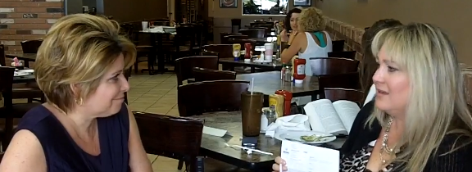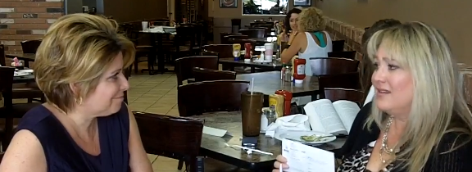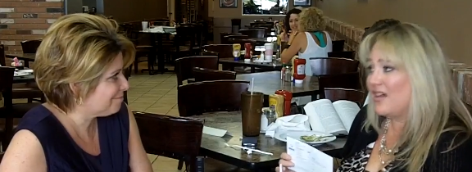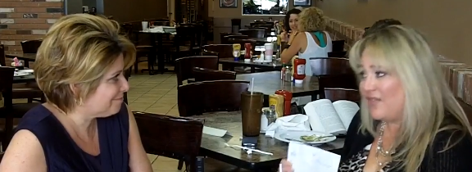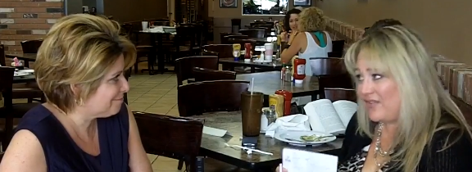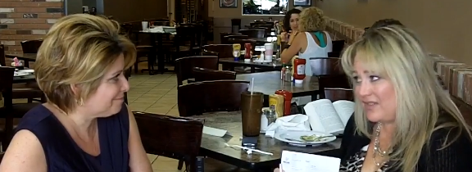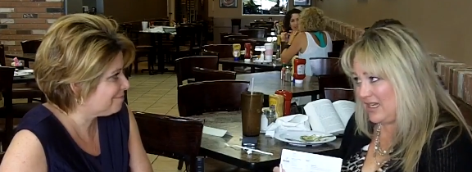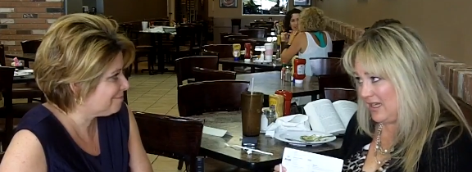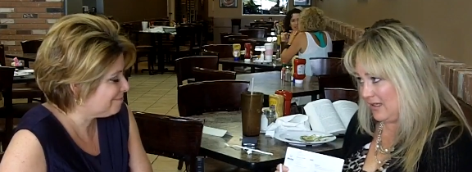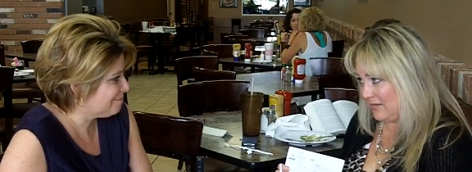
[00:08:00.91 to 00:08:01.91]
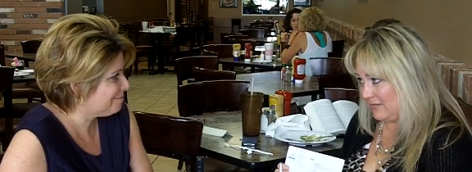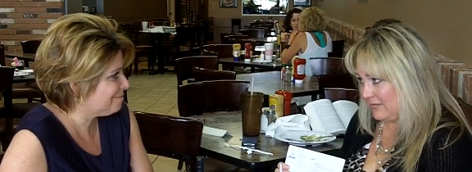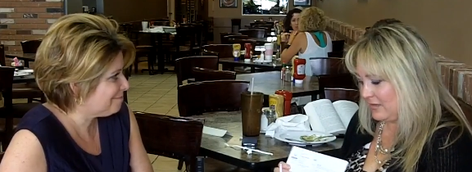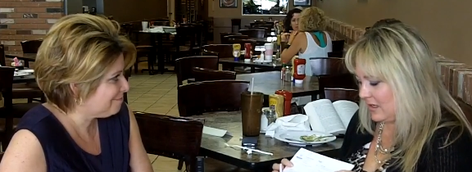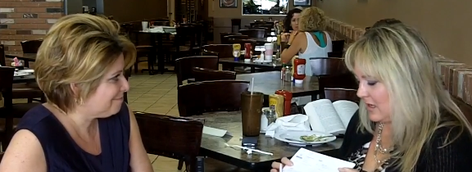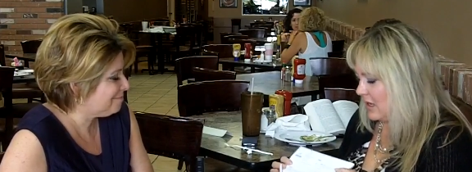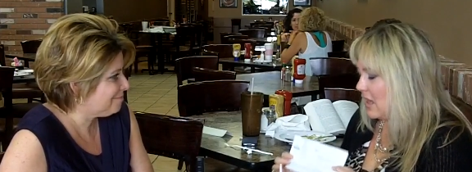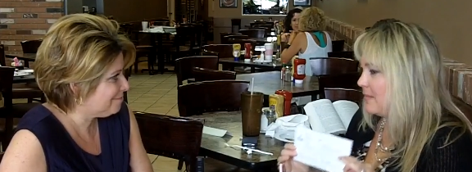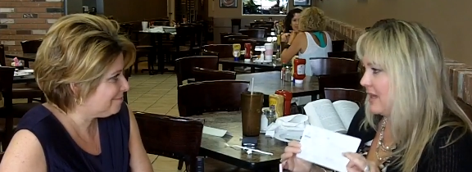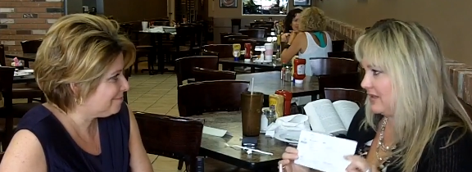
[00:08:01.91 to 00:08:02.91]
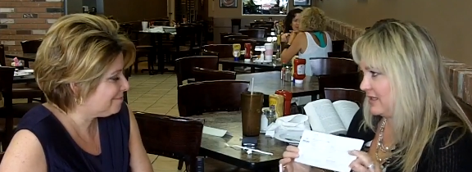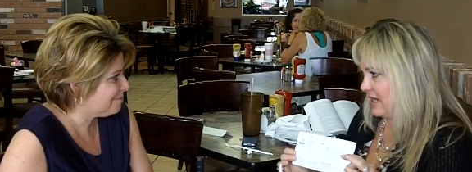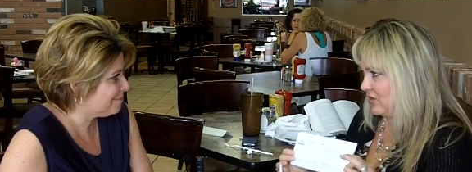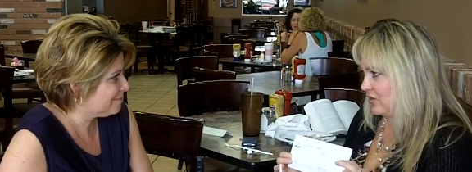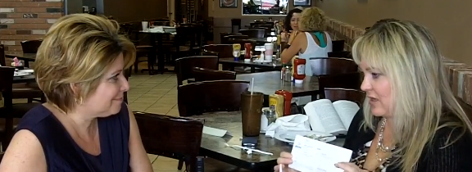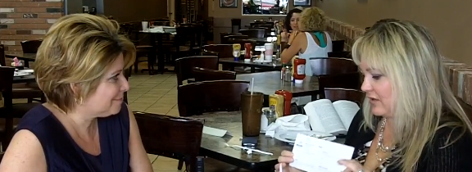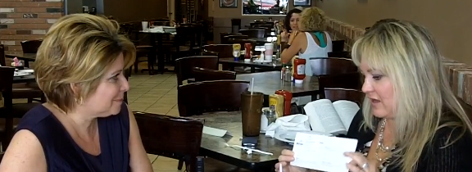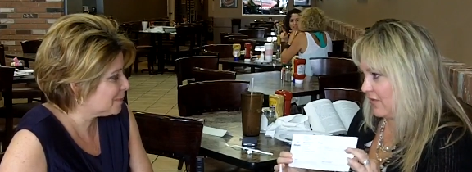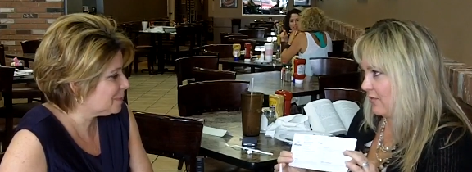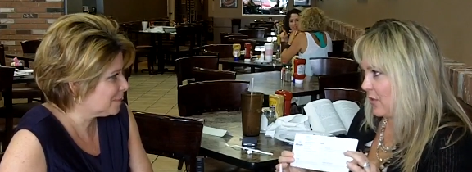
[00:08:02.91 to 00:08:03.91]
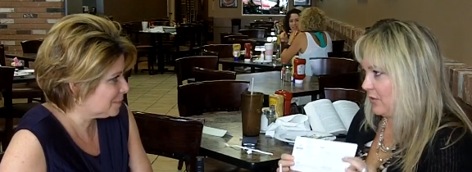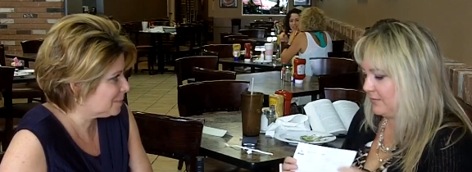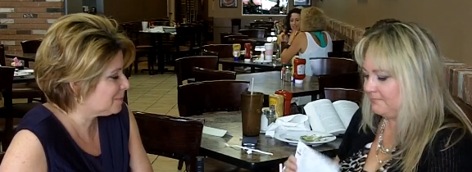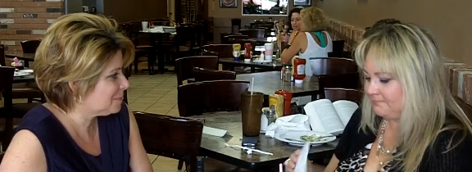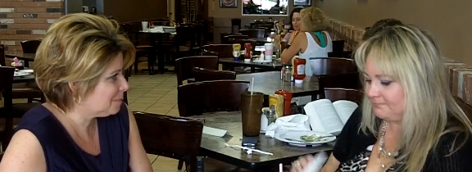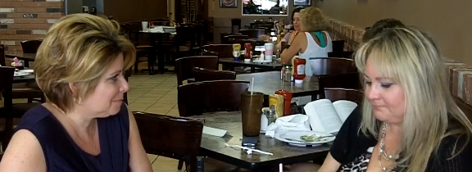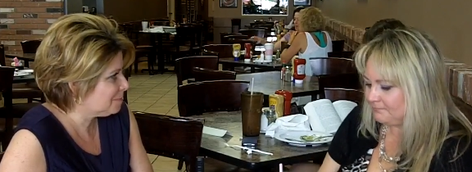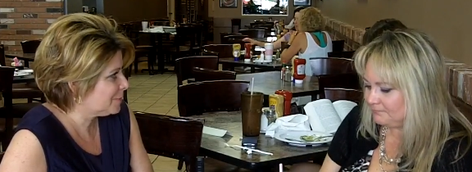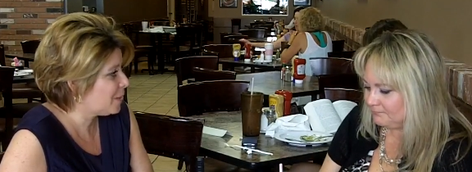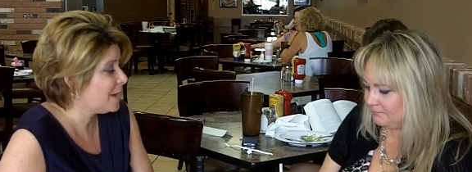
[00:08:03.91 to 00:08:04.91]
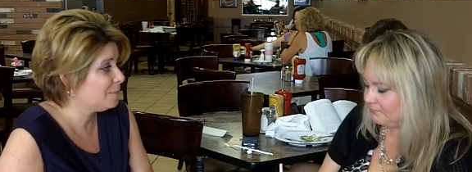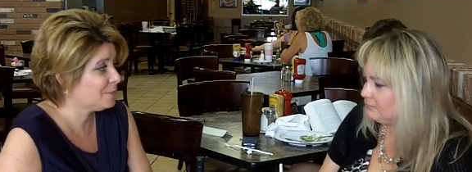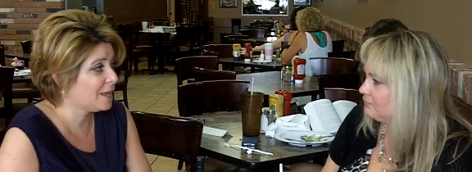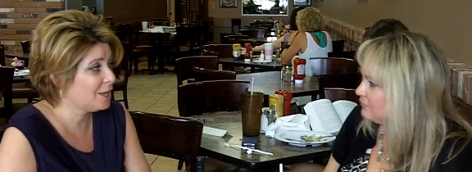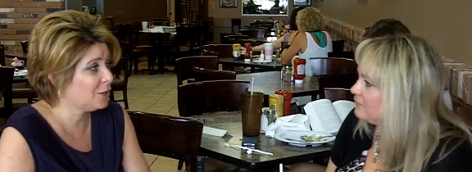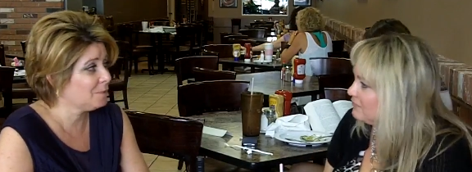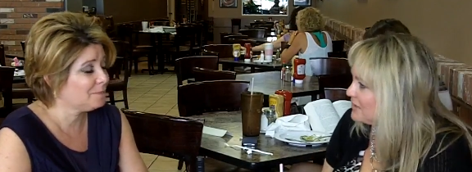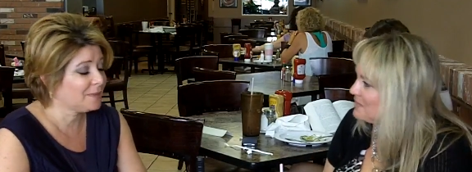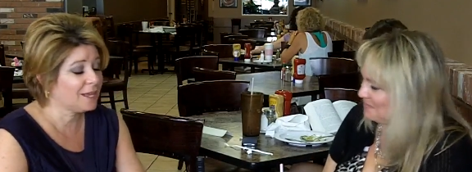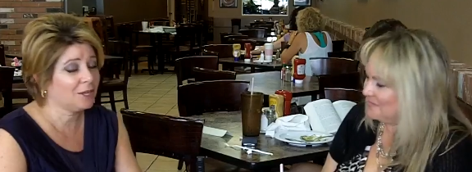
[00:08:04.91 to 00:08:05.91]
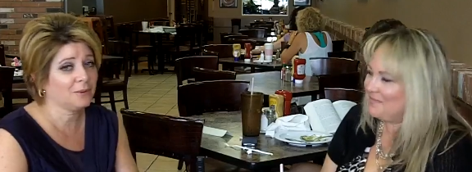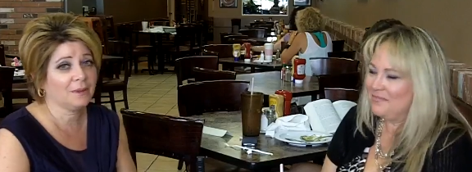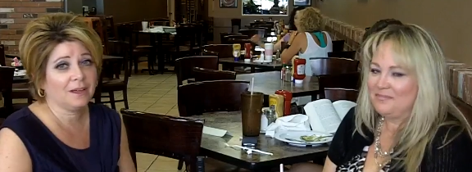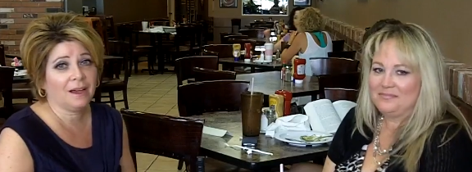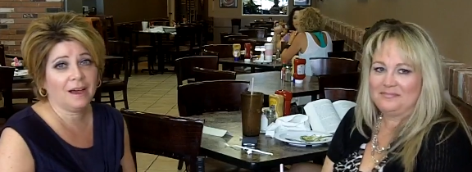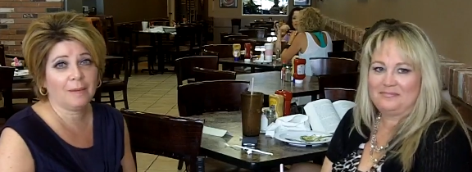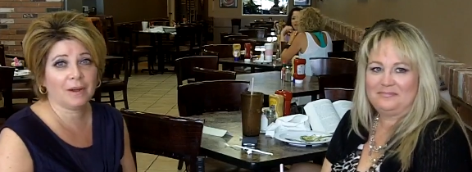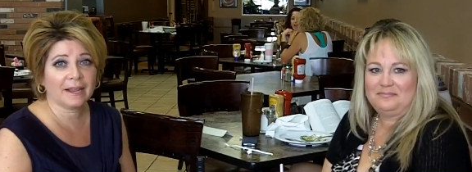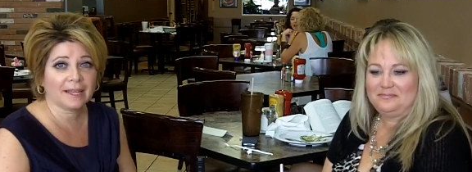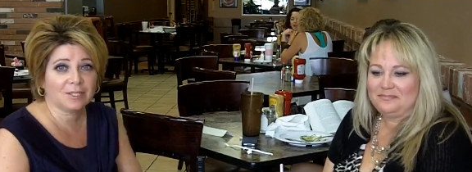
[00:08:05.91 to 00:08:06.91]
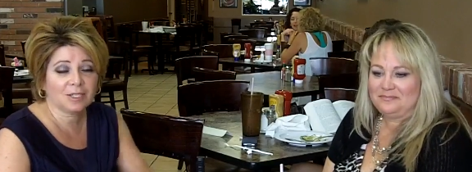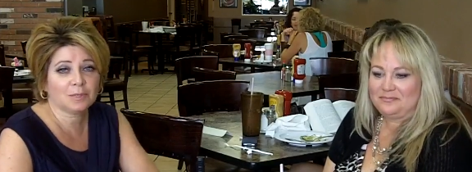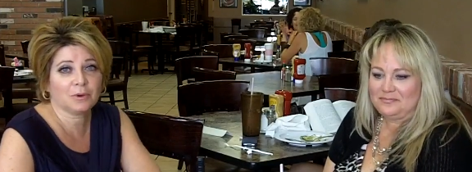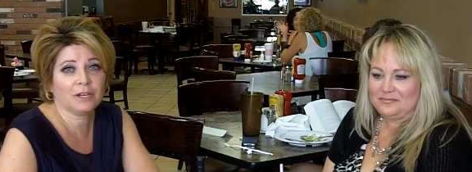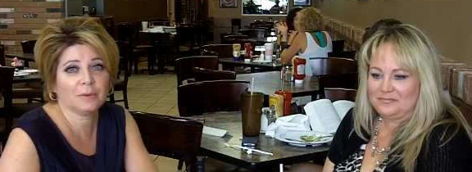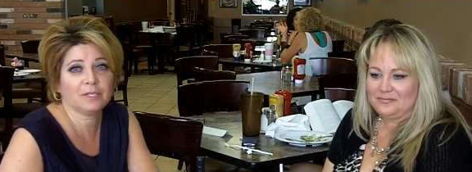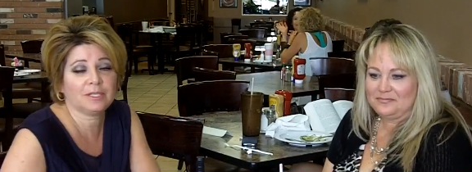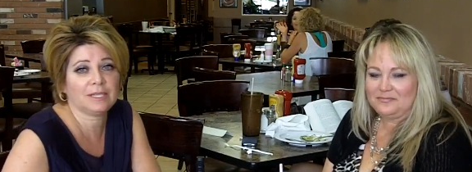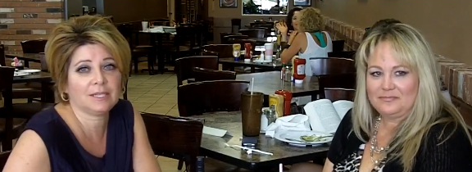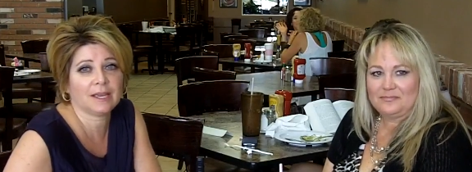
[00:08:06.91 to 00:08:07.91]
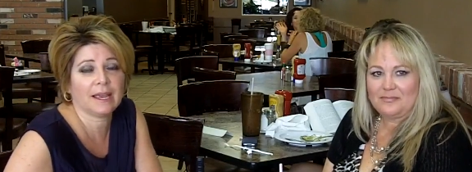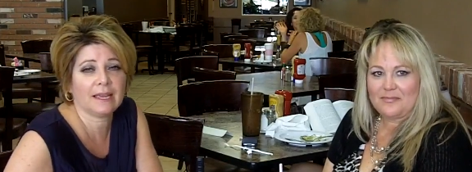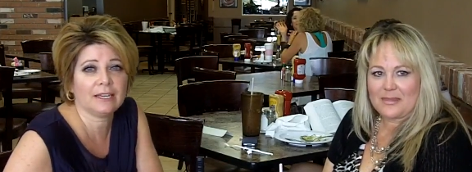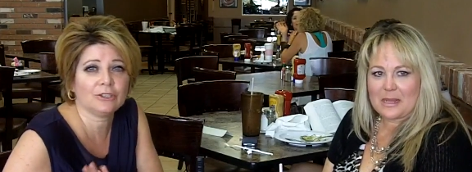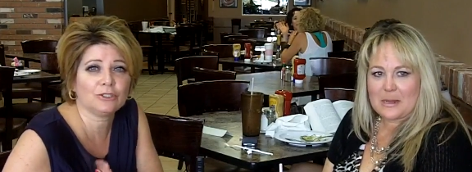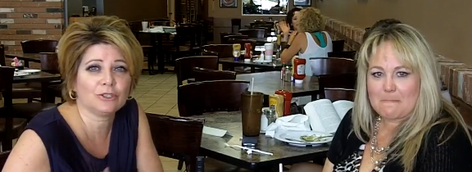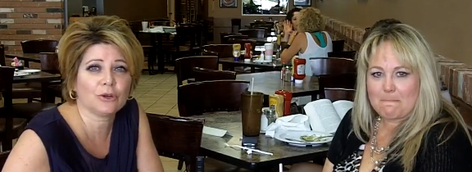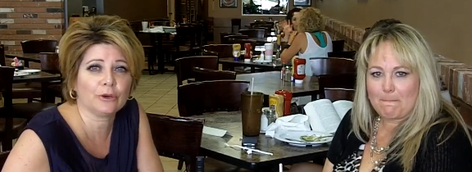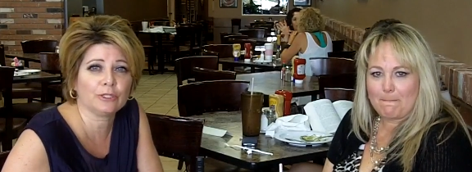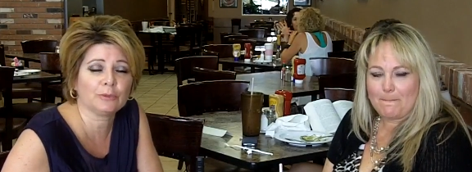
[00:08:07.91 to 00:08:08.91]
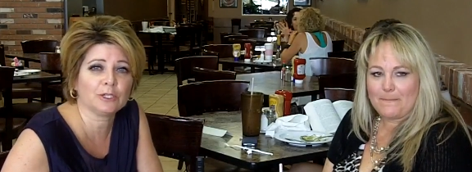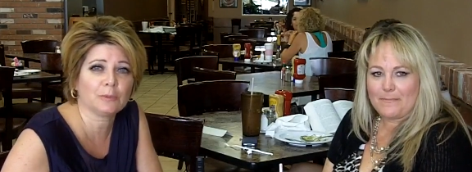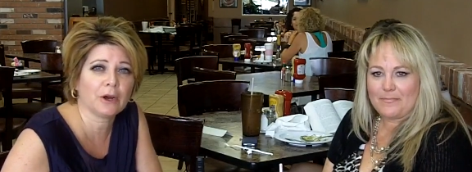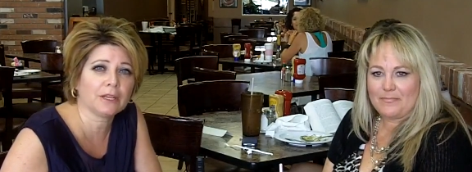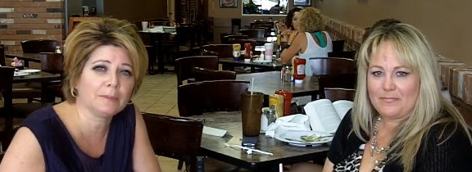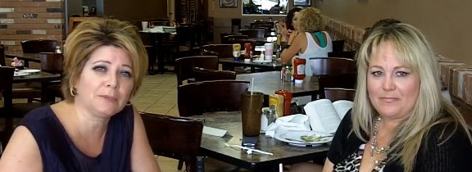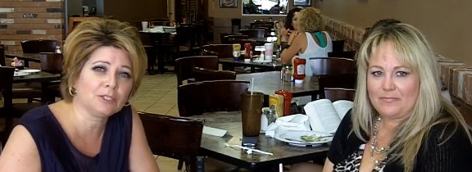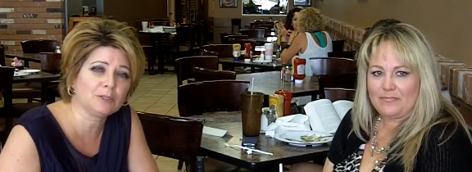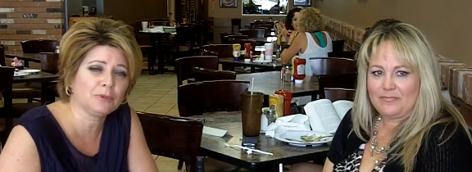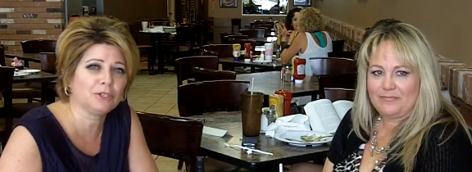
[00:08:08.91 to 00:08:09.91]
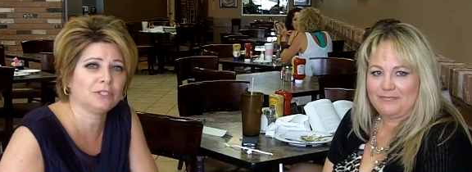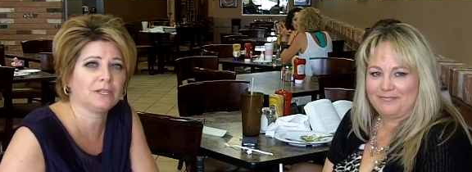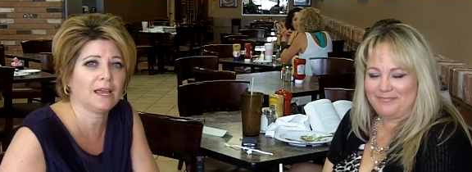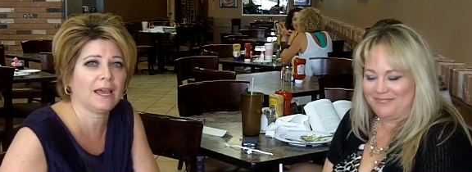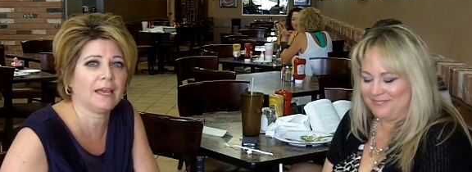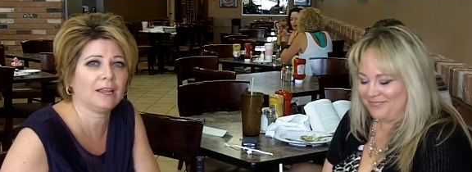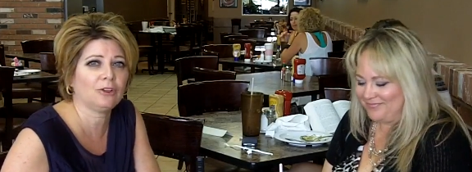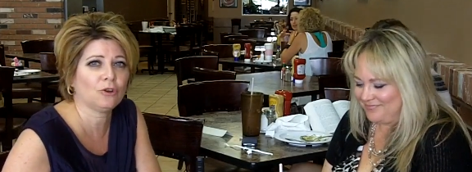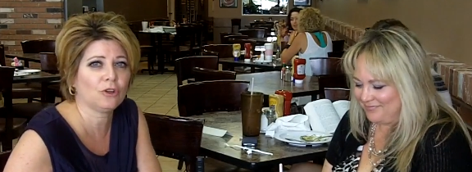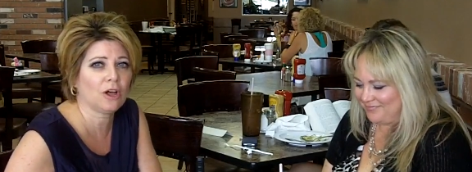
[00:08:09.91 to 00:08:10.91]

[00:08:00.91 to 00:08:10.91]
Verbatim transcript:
Speaker 1: not 15 about the dangers on, on the road. Okay,
Speaker 2: thank you, thank you. Um, our guest this morning was Stacy Kagan, who is a Coral Springs Parkland businessperson and a local